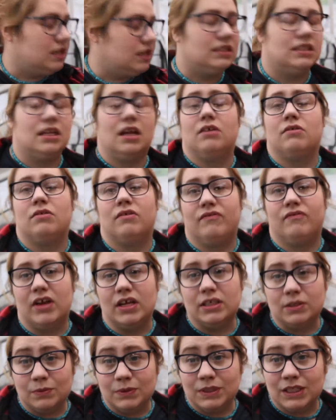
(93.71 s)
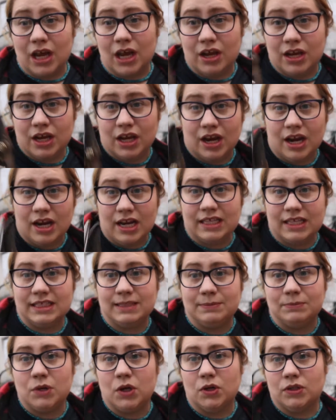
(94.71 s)
So the first ones are, you're going to need
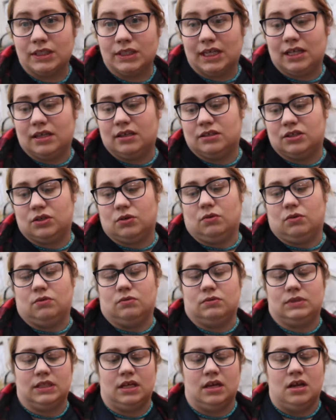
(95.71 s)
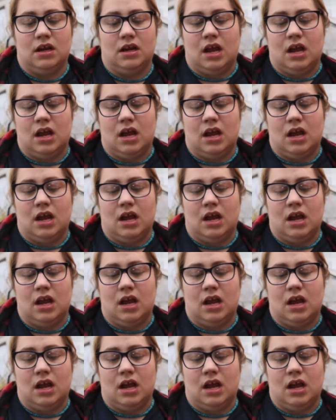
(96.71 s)
some cutting tools,